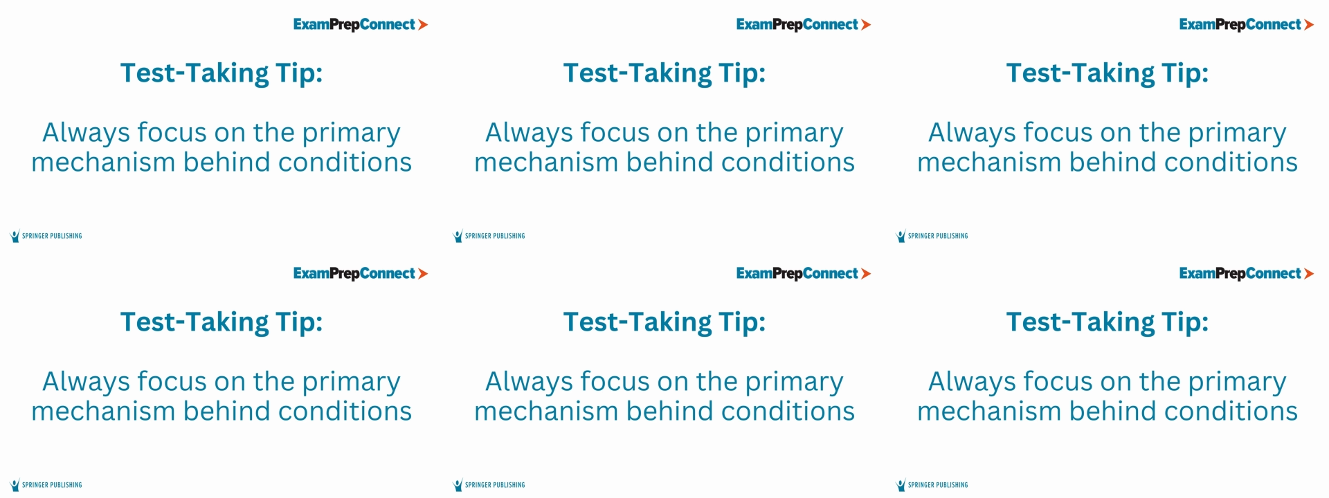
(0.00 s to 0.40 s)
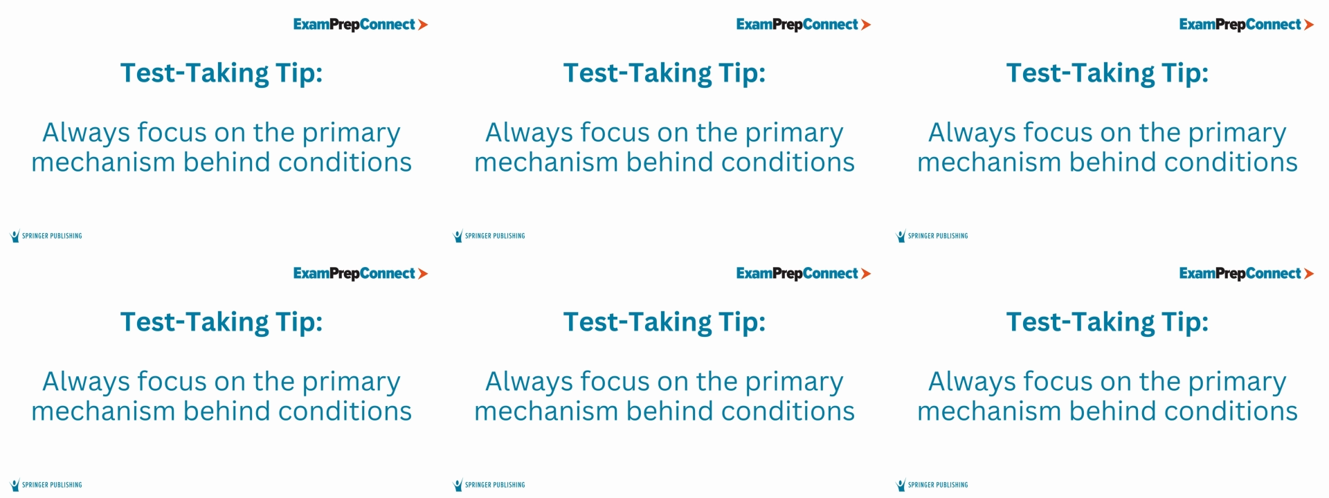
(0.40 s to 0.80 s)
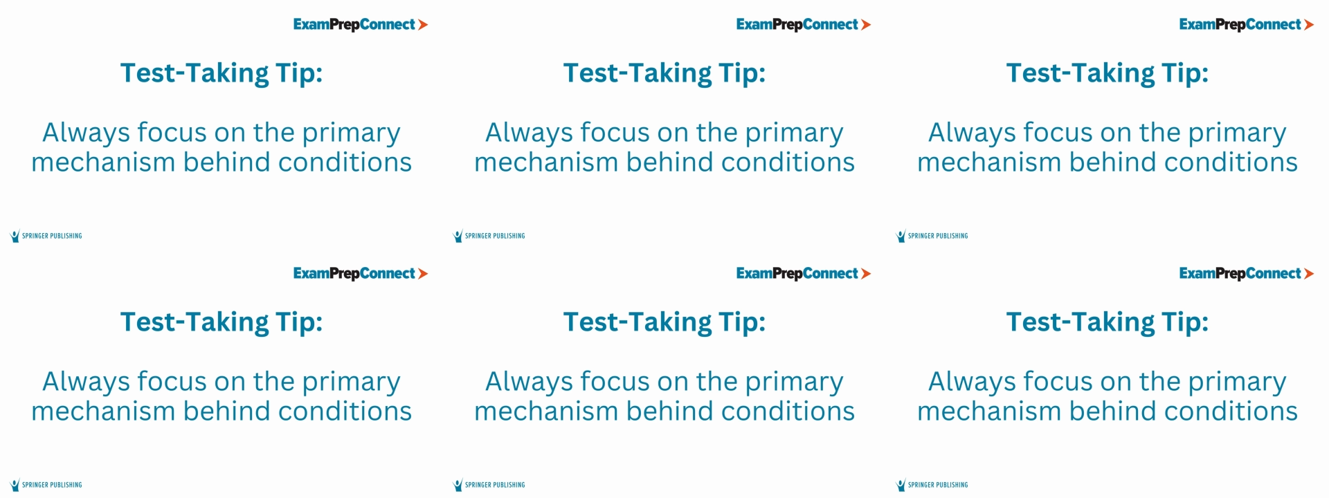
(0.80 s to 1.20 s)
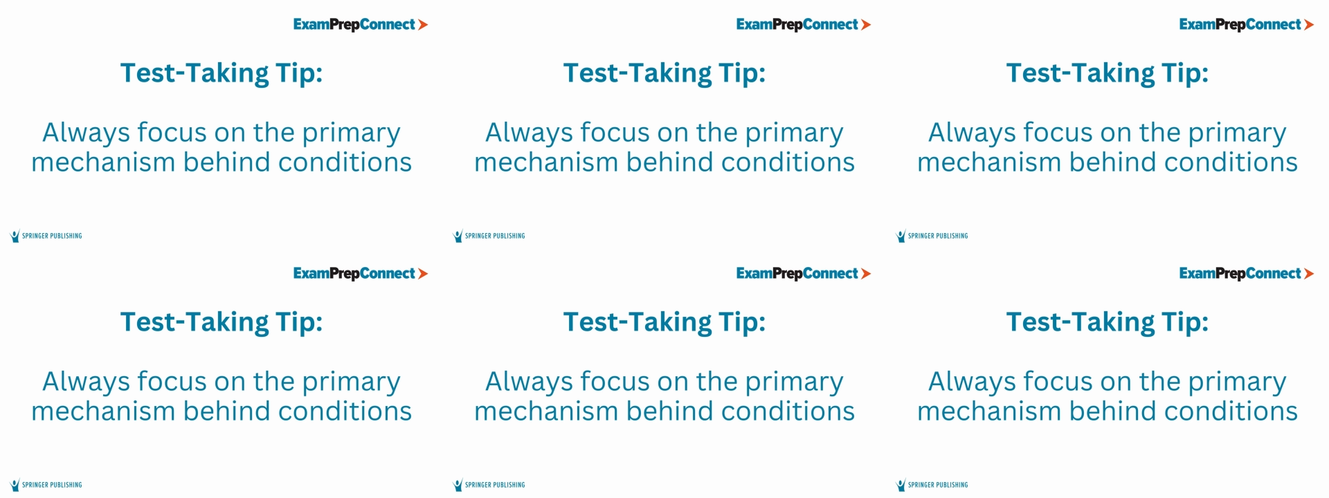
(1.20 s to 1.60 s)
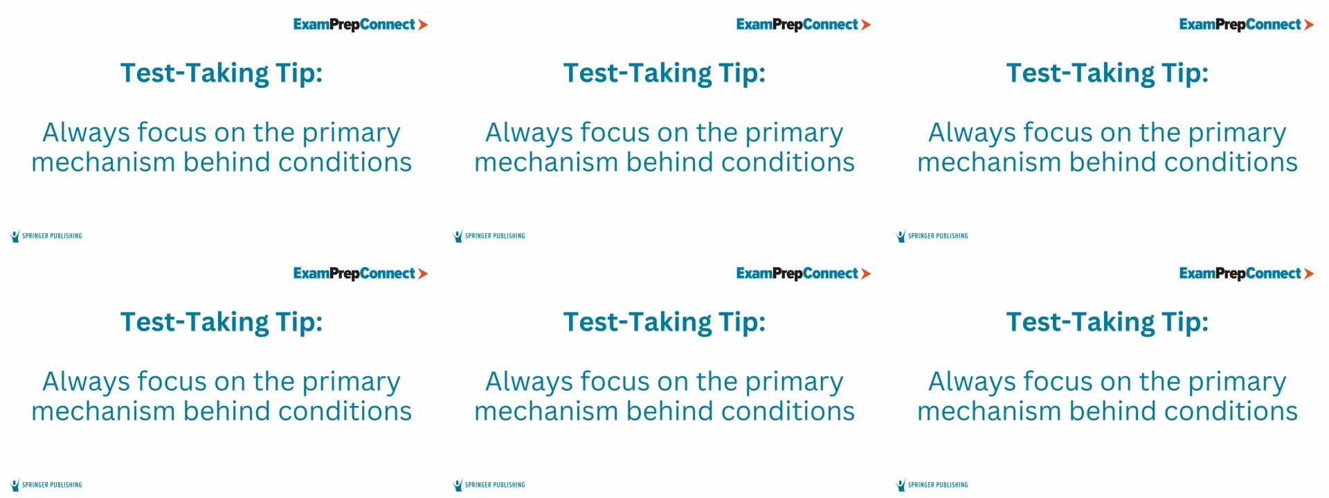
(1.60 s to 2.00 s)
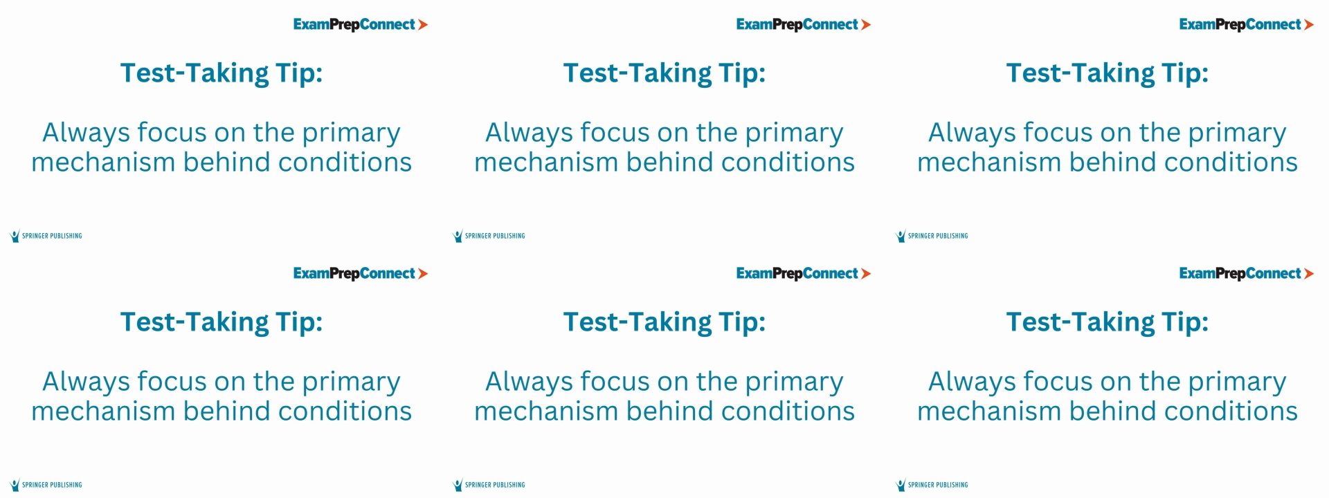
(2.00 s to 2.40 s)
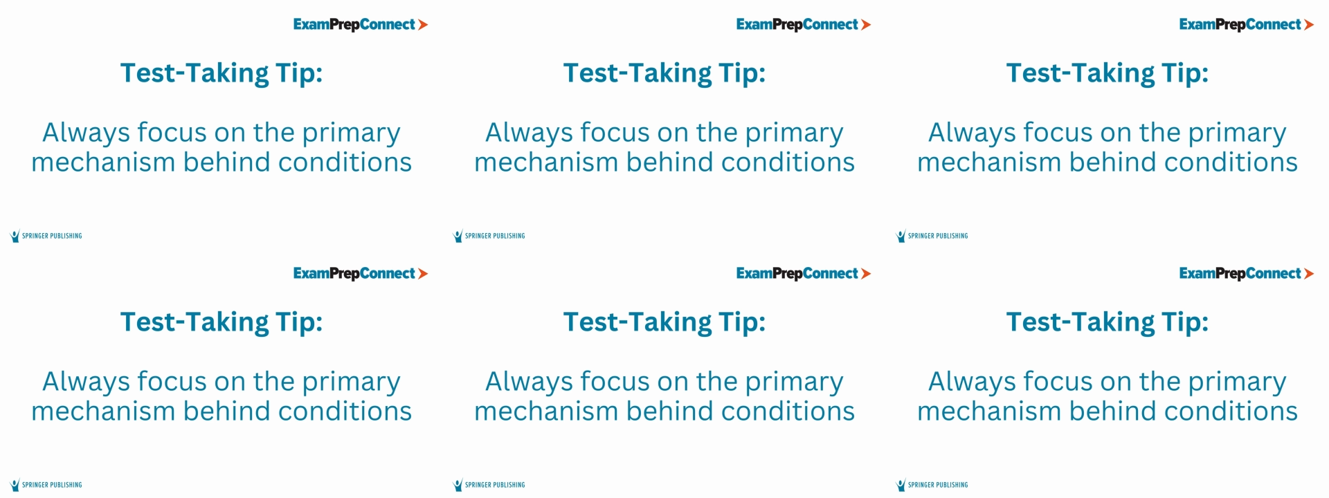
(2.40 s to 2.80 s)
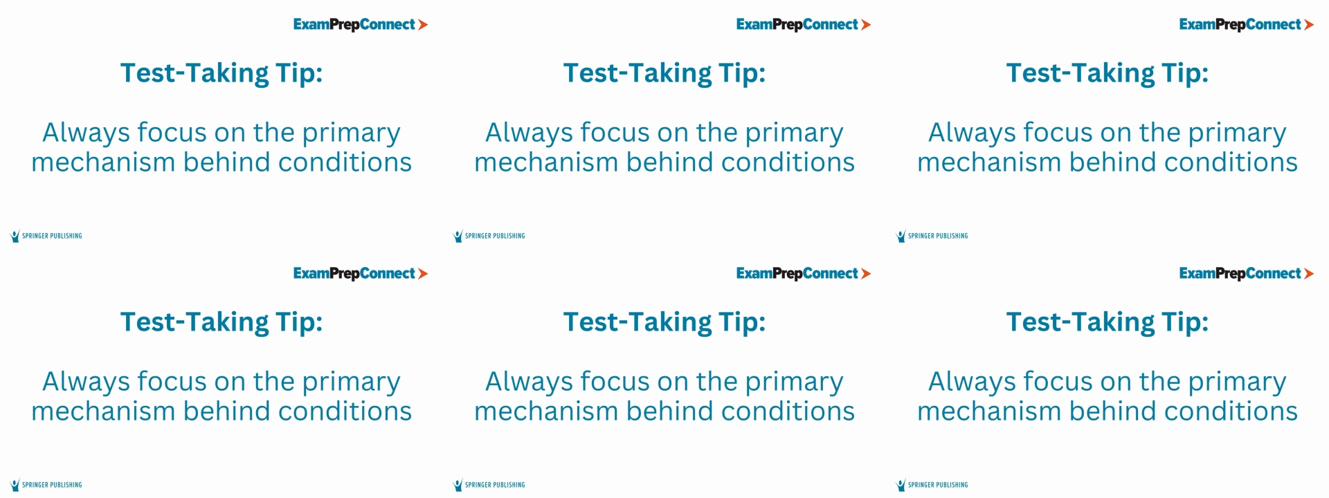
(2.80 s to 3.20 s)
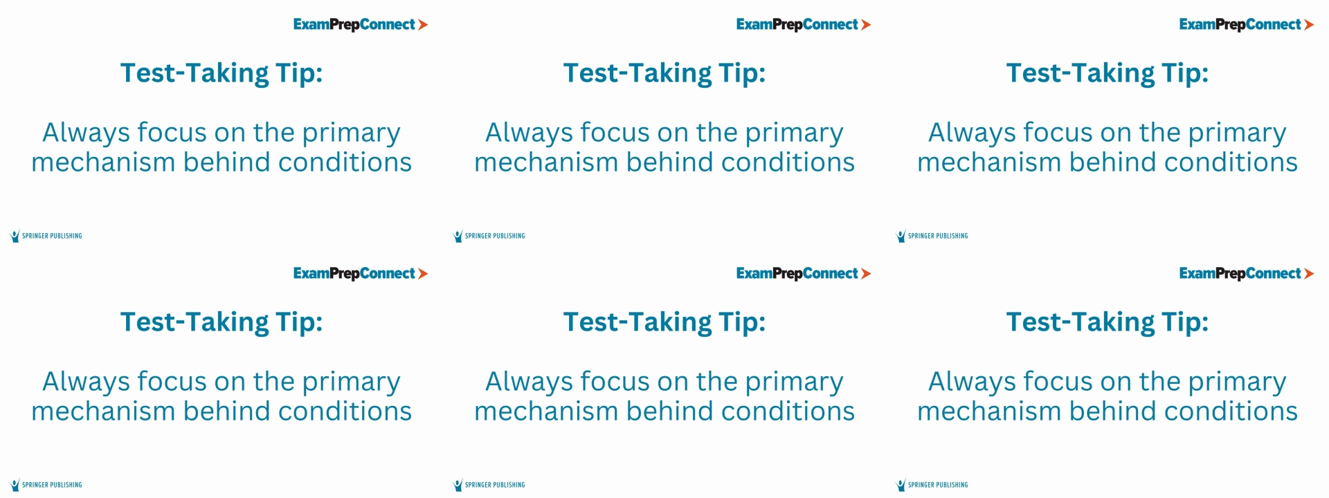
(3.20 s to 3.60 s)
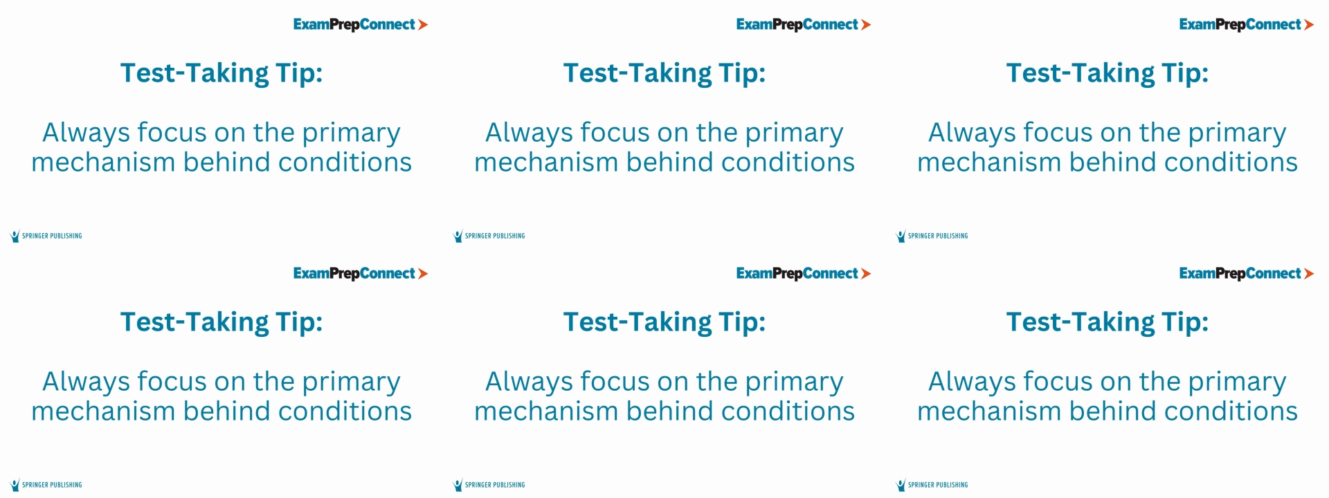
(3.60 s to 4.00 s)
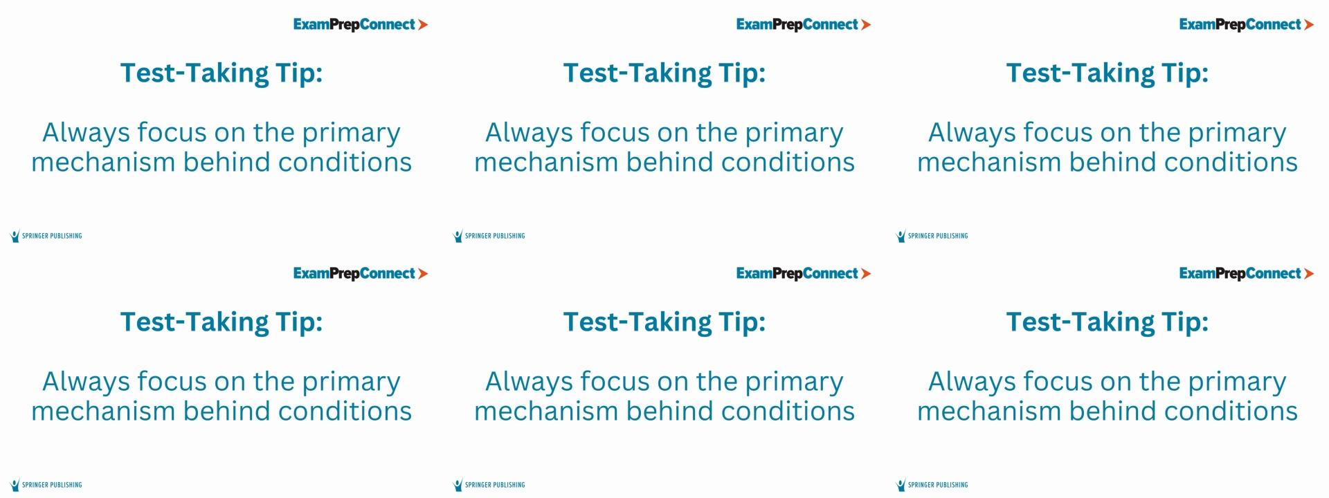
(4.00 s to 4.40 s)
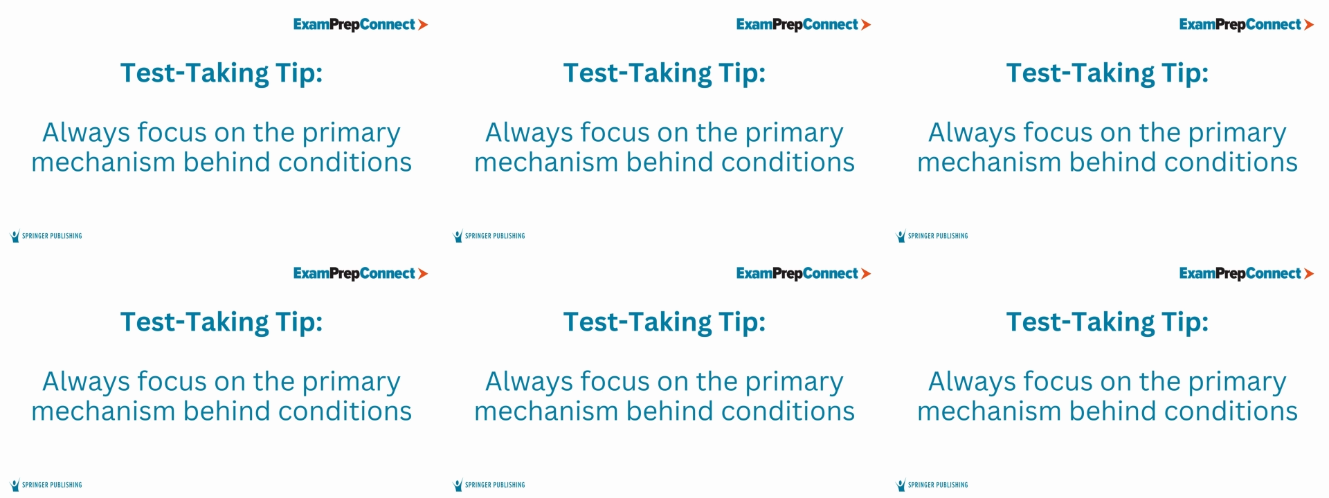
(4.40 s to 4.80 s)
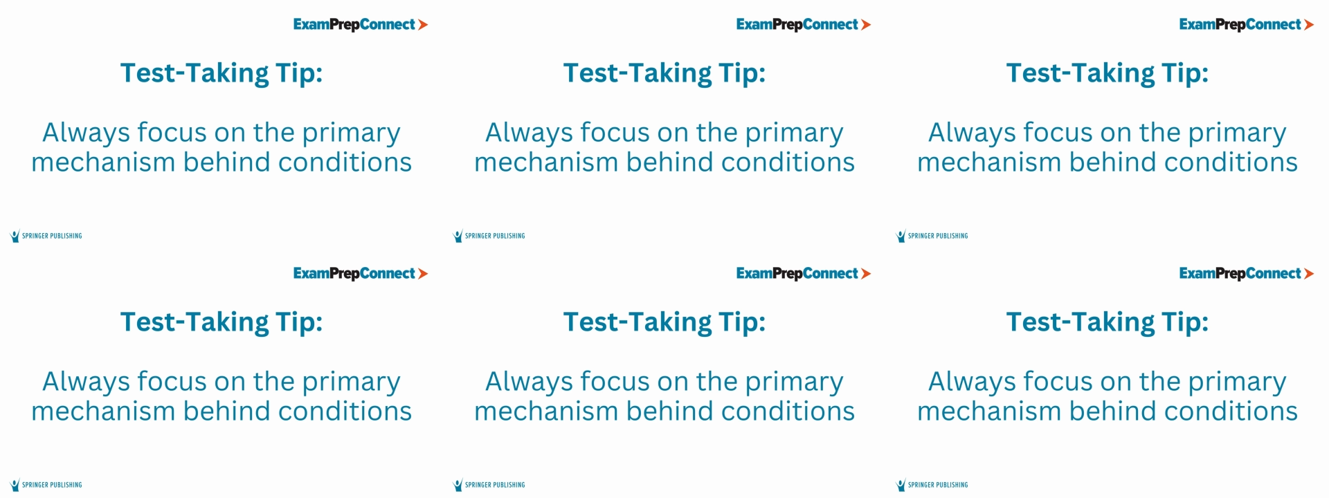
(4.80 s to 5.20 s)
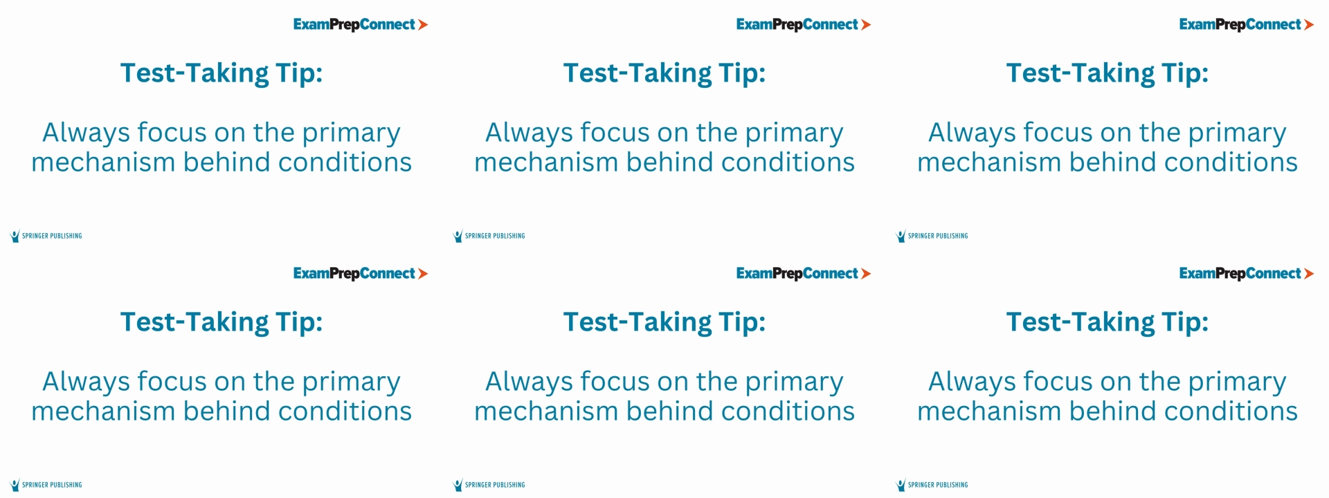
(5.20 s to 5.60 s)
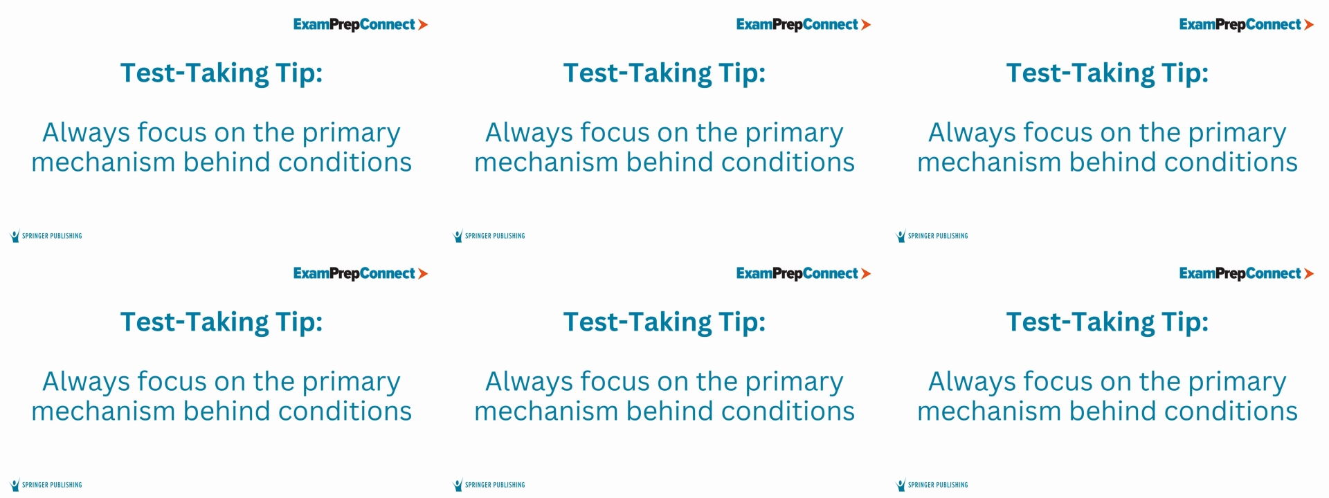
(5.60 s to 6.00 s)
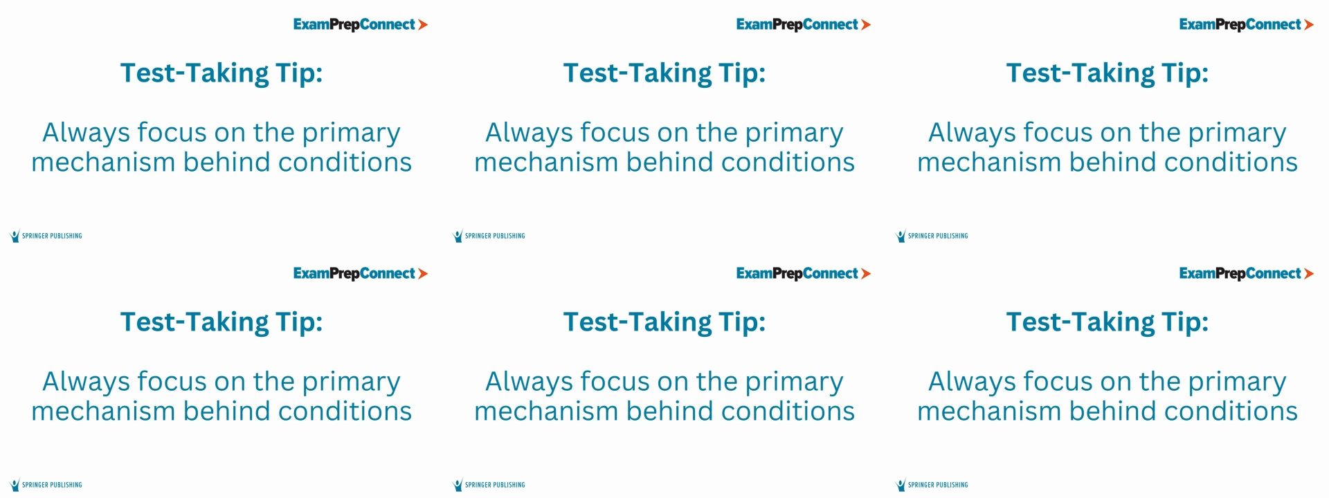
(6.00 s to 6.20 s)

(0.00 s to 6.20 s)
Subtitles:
No face is visible, so there are no lips to read.